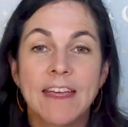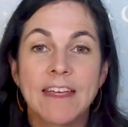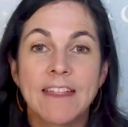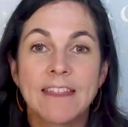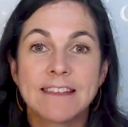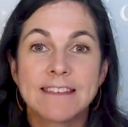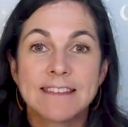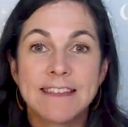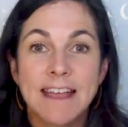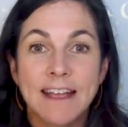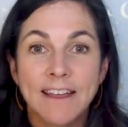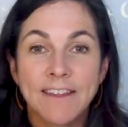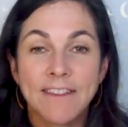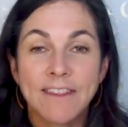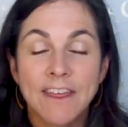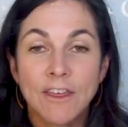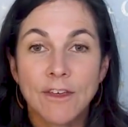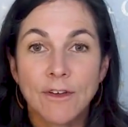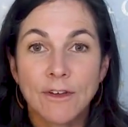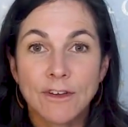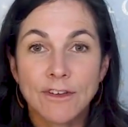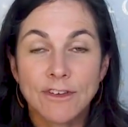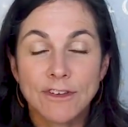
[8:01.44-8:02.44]
The second thing
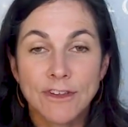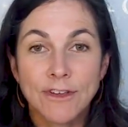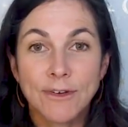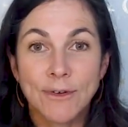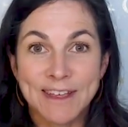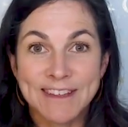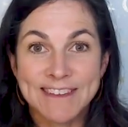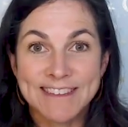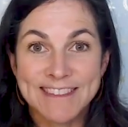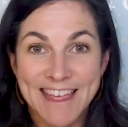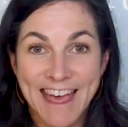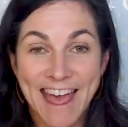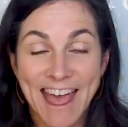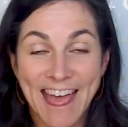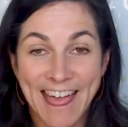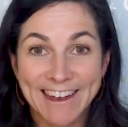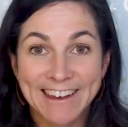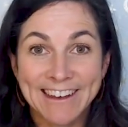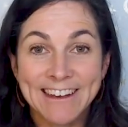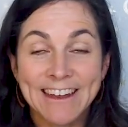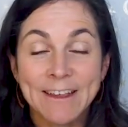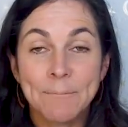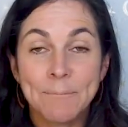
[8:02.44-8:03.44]
you can do is
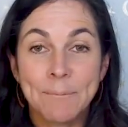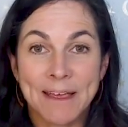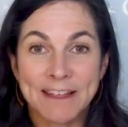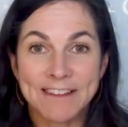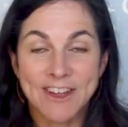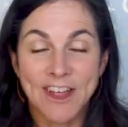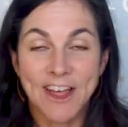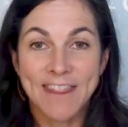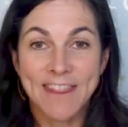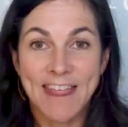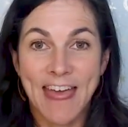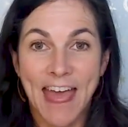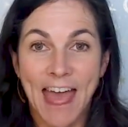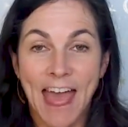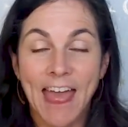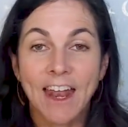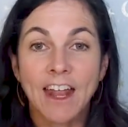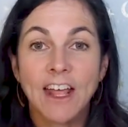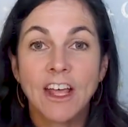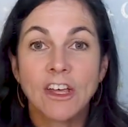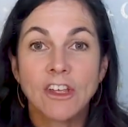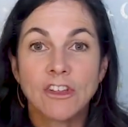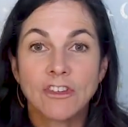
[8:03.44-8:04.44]
then, based on
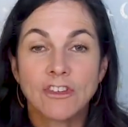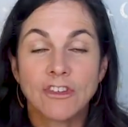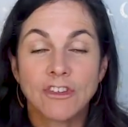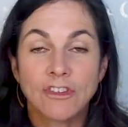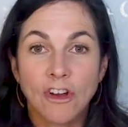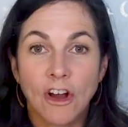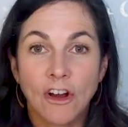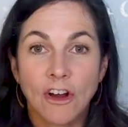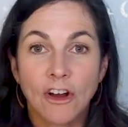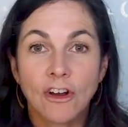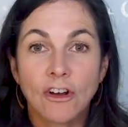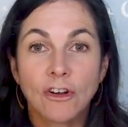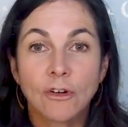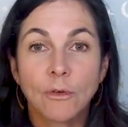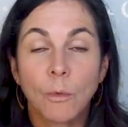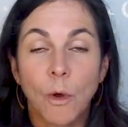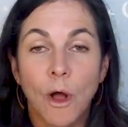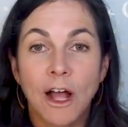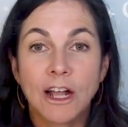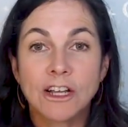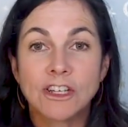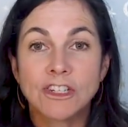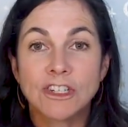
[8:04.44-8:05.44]
that, start
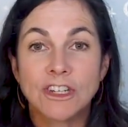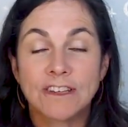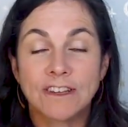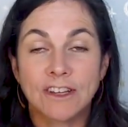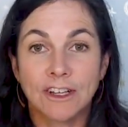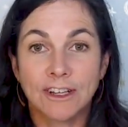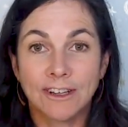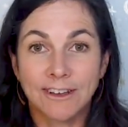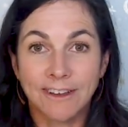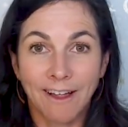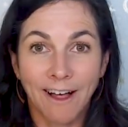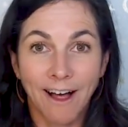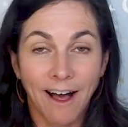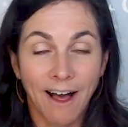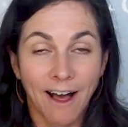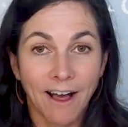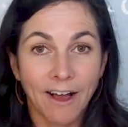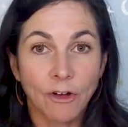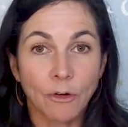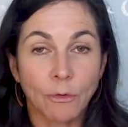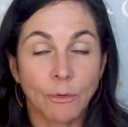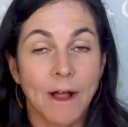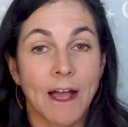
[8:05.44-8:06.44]
watching the
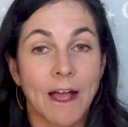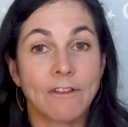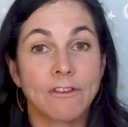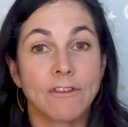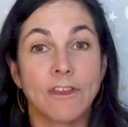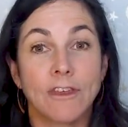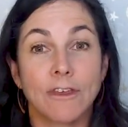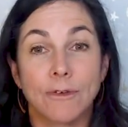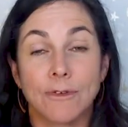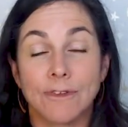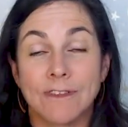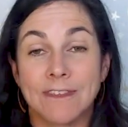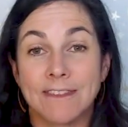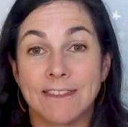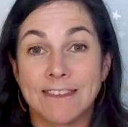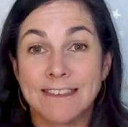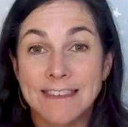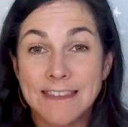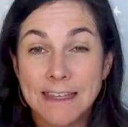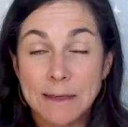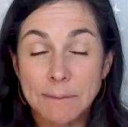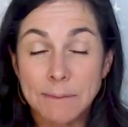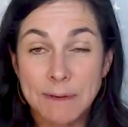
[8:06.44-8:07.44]
clock rather than using the
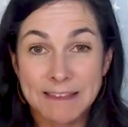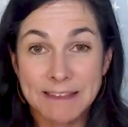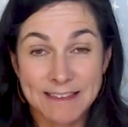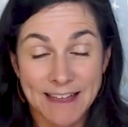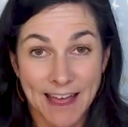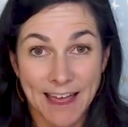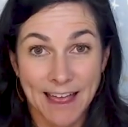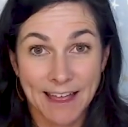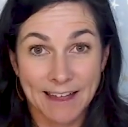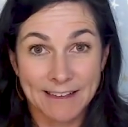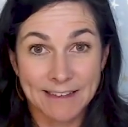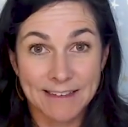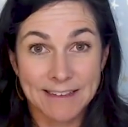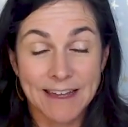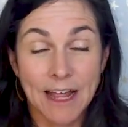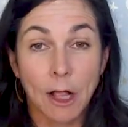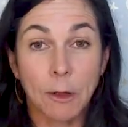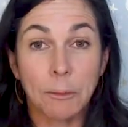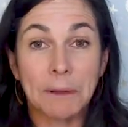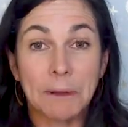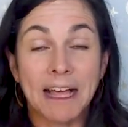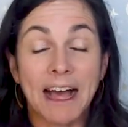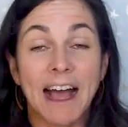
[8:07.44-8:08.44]
sleepy signs to
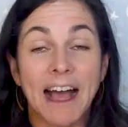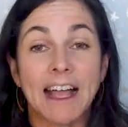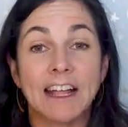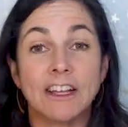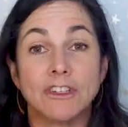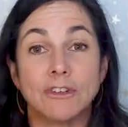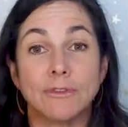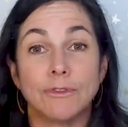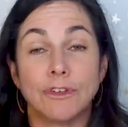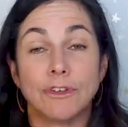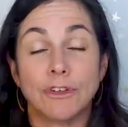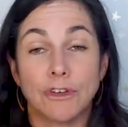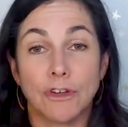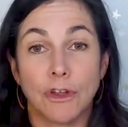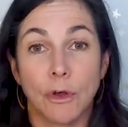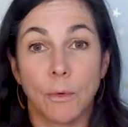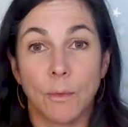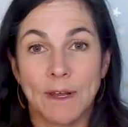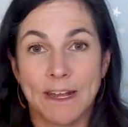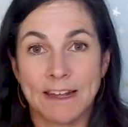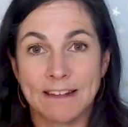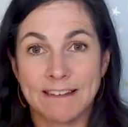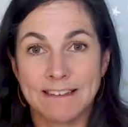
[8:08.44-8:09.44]
help guide you to know
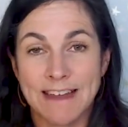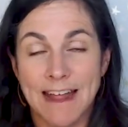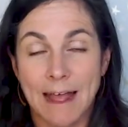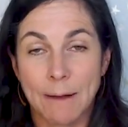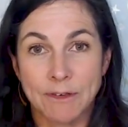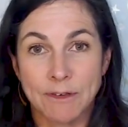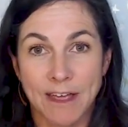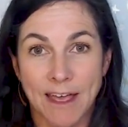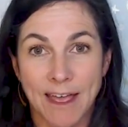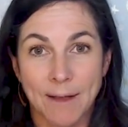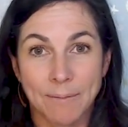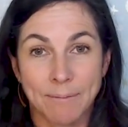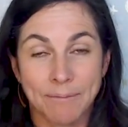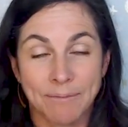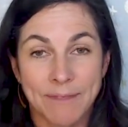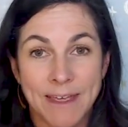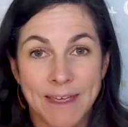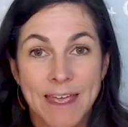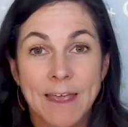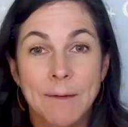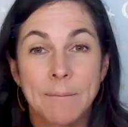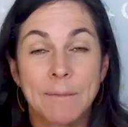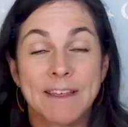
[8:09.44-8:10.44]
when it's nap time.
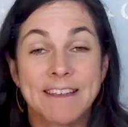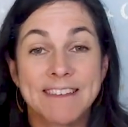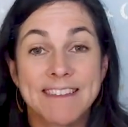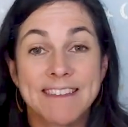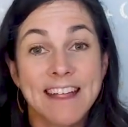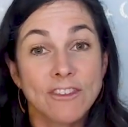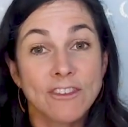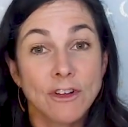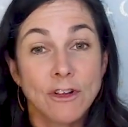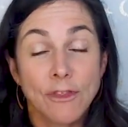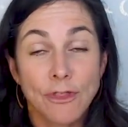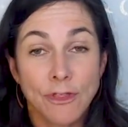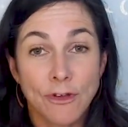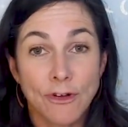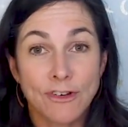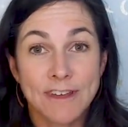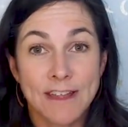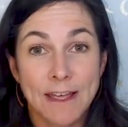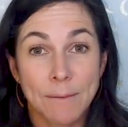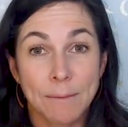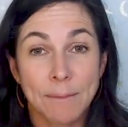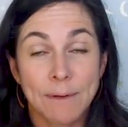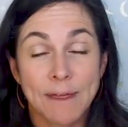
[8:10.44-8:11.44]
Because that's your third
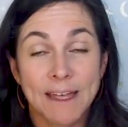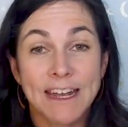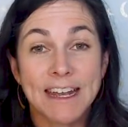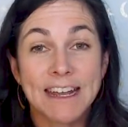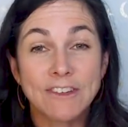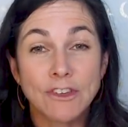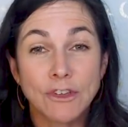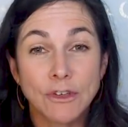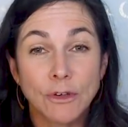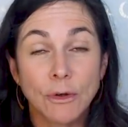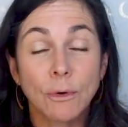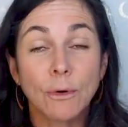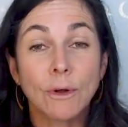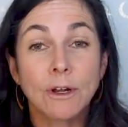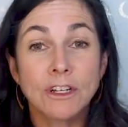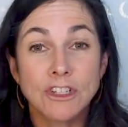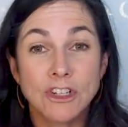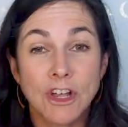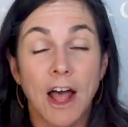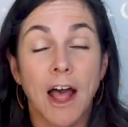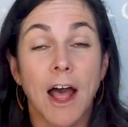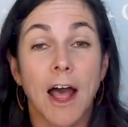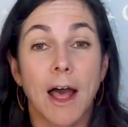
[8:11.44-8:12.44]
tip. It is your
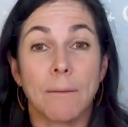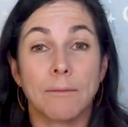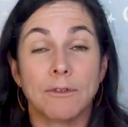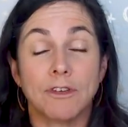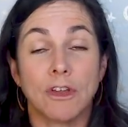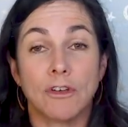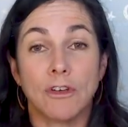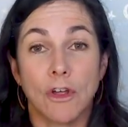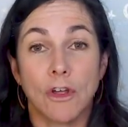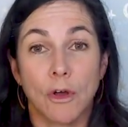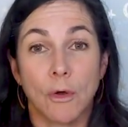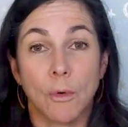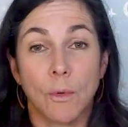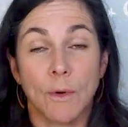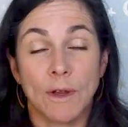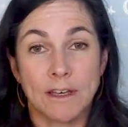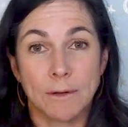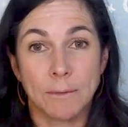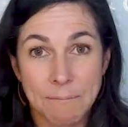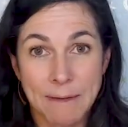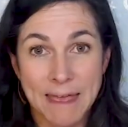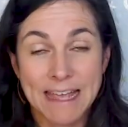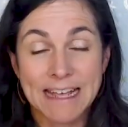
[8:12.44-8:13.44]
job to know when
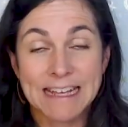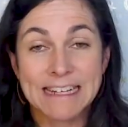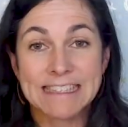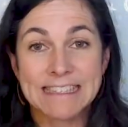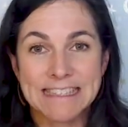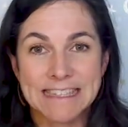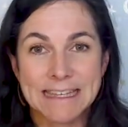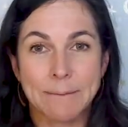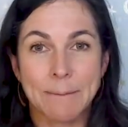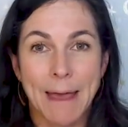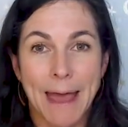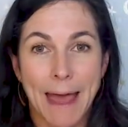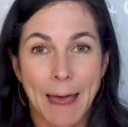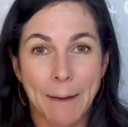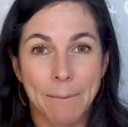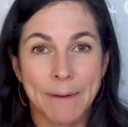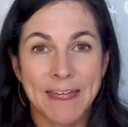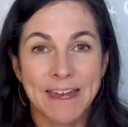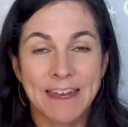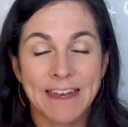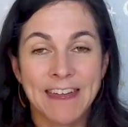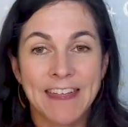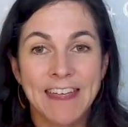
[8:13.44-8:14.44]
to make sleep
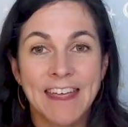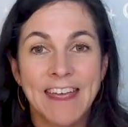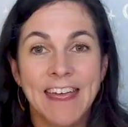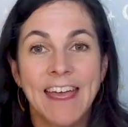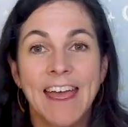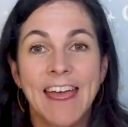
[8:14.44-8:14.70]
happen.